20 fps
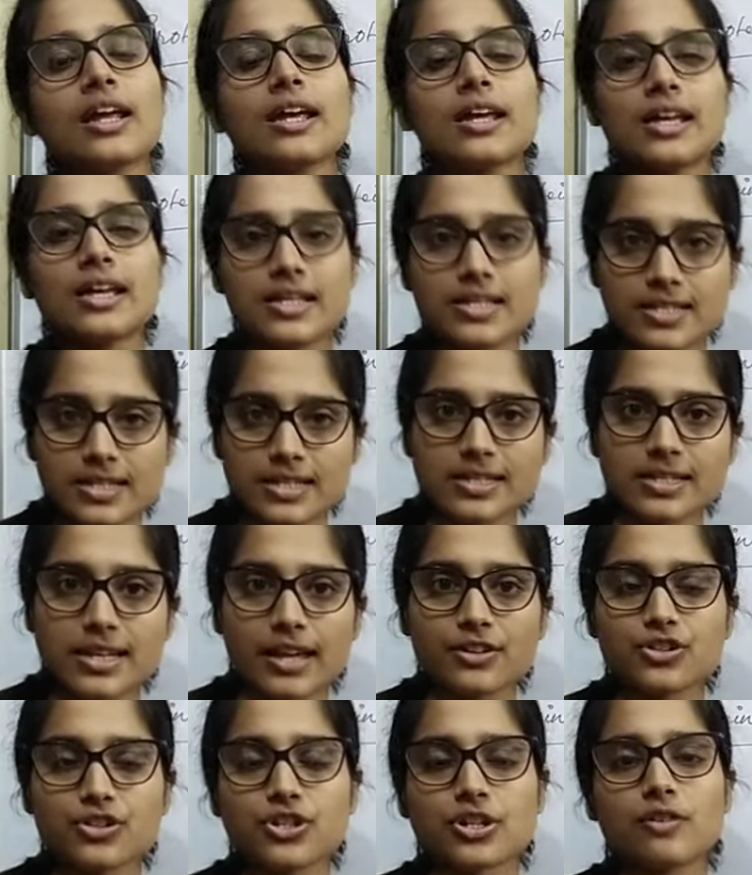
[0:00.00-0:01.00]
is
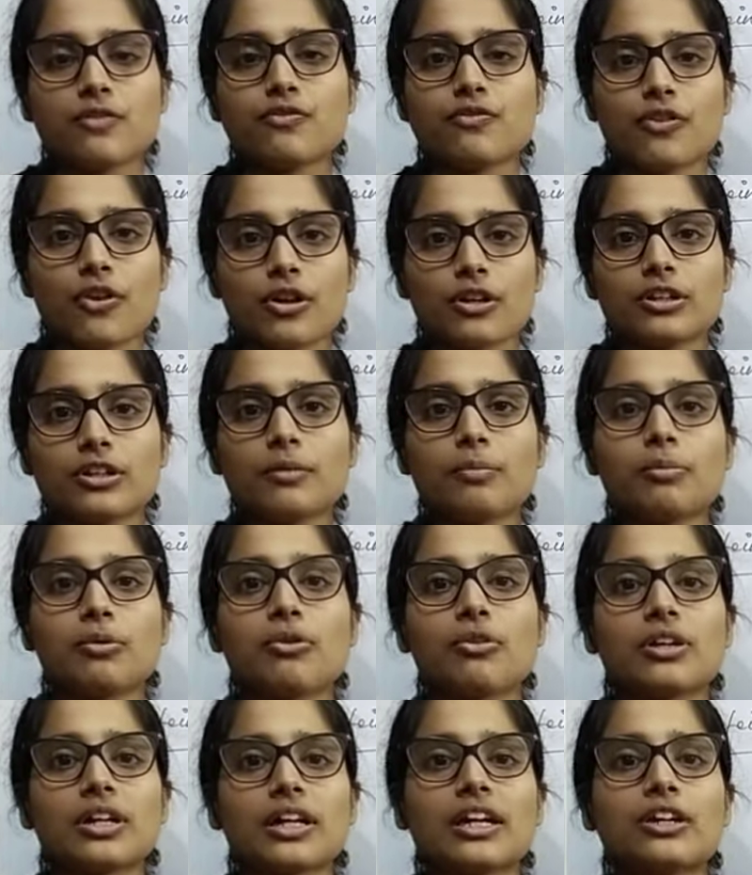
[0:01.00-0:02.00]
essential for the
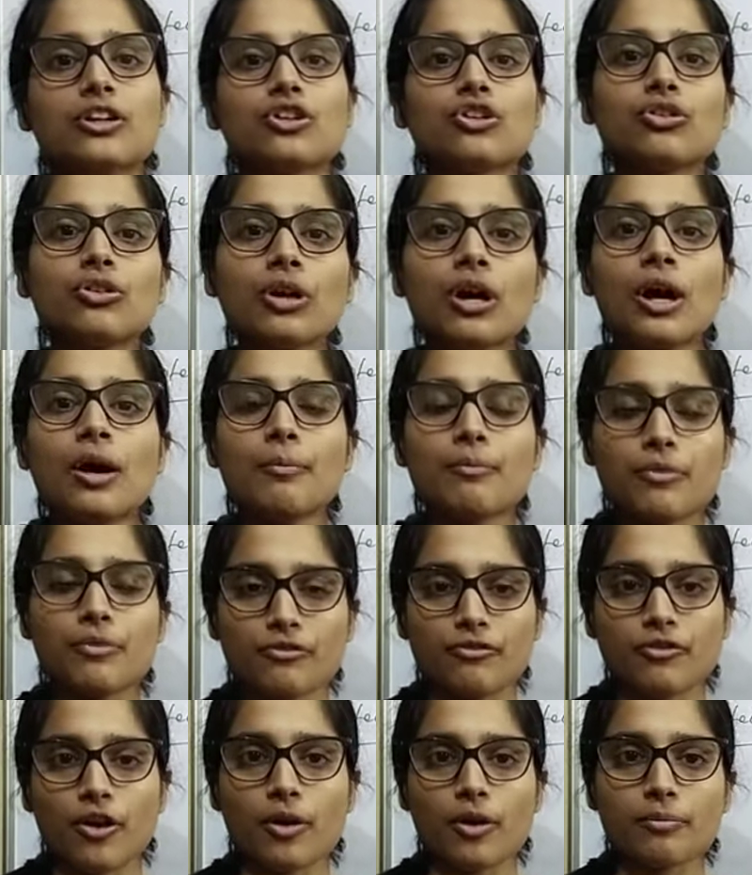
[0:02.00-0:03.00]
protein to
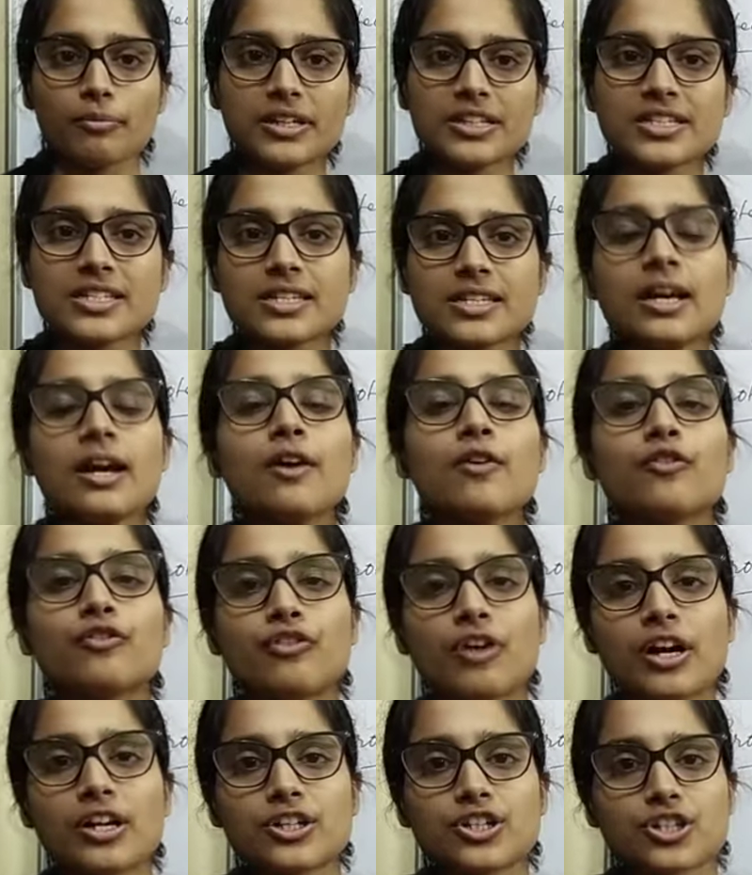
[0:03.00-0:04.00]
perform its
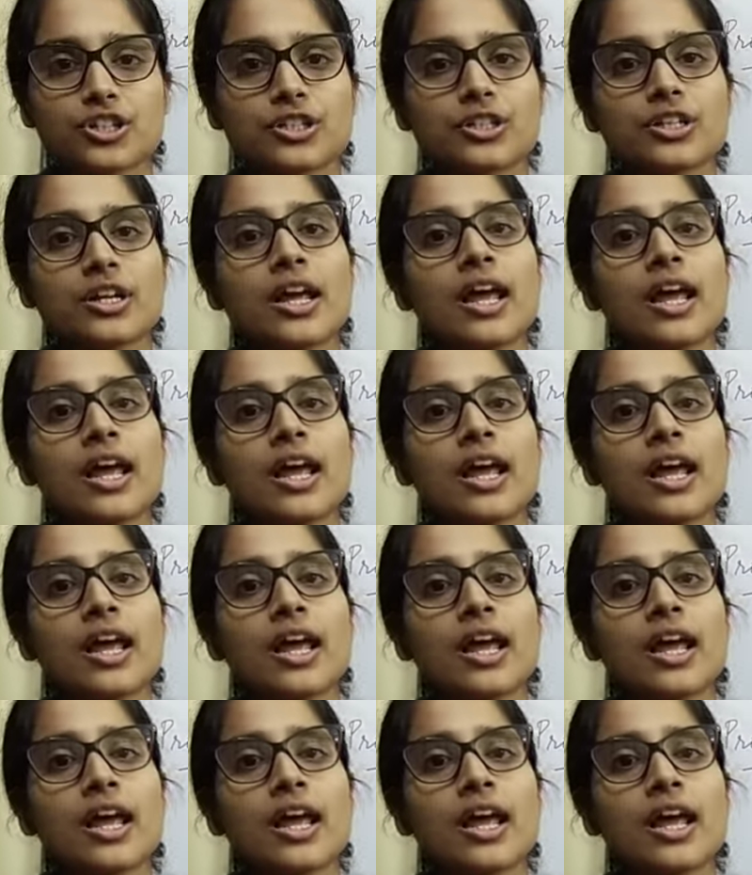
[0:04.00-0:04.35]
function.